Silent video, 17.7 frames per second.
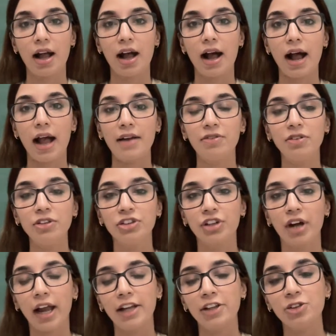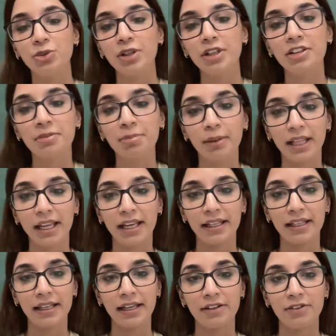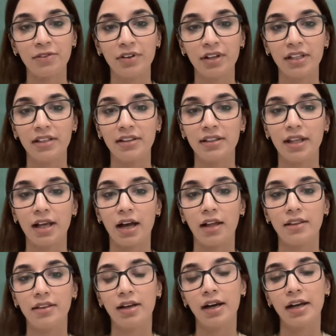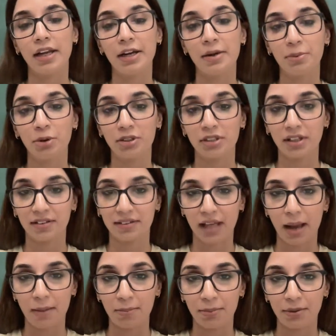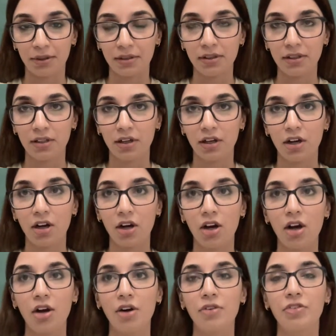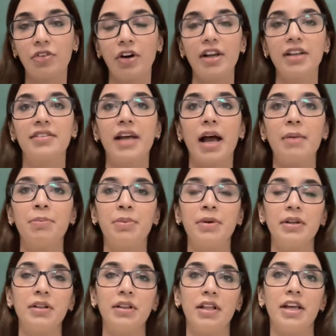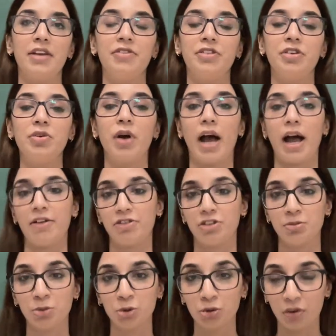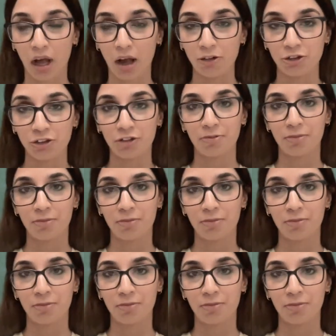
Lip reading: I would try to explain it with the airport example. For example, if you have to move out of